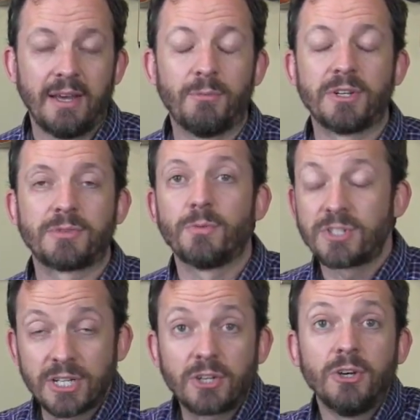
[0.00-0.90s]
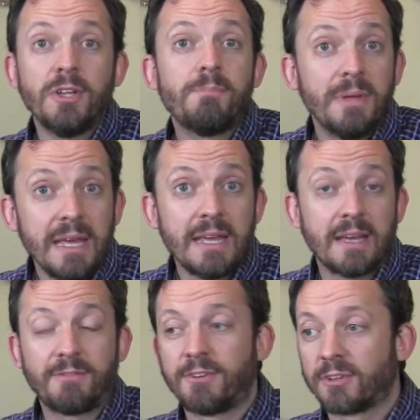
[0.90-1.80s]
which it could
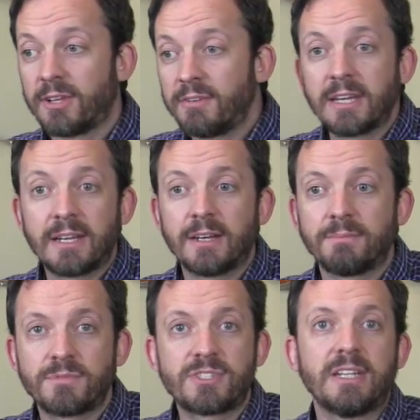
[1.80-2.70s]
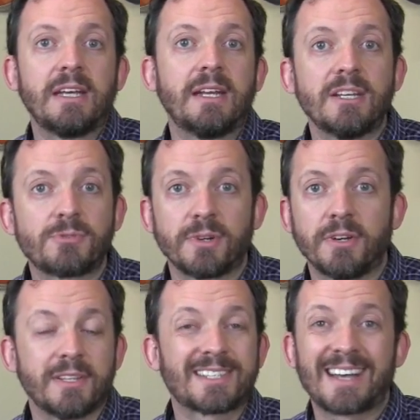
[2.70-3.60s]
be if you're living in a city in
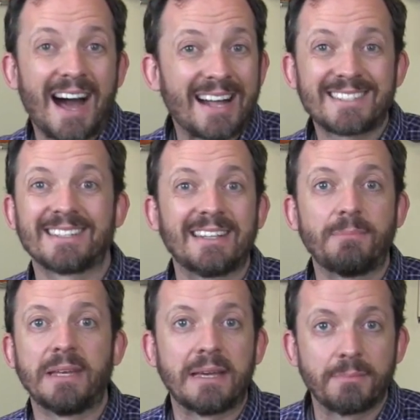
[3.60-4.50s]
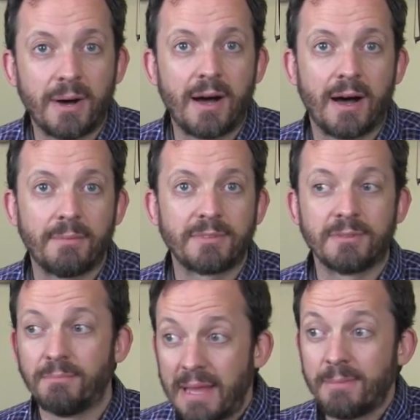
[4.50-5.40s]
Israel that's constantly being bombed.
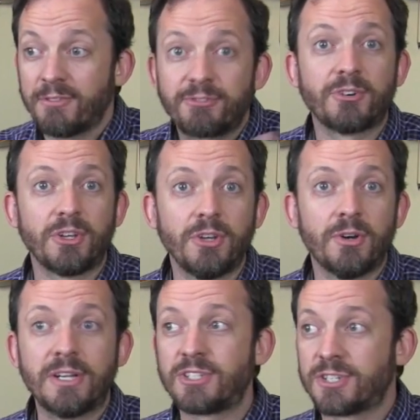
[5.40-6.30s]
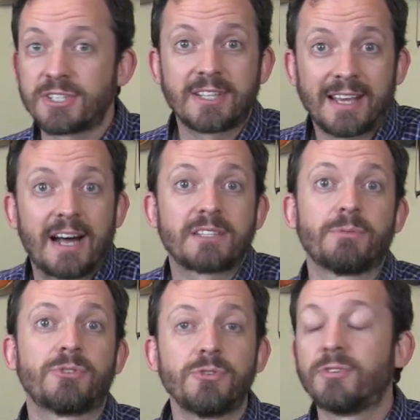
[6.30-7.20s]
Maybe for you, it's just the
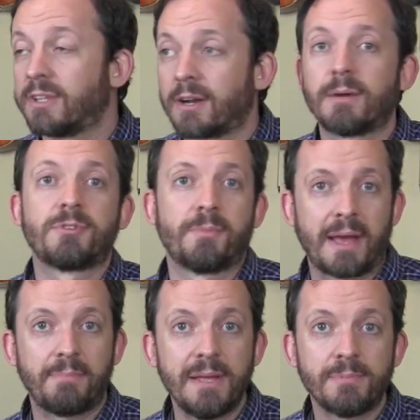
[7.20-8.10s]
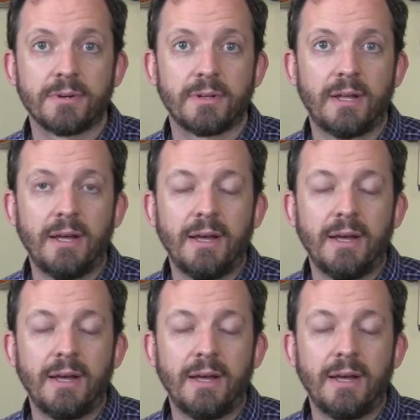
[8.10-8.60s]
gospel truth that Arabs are bad people.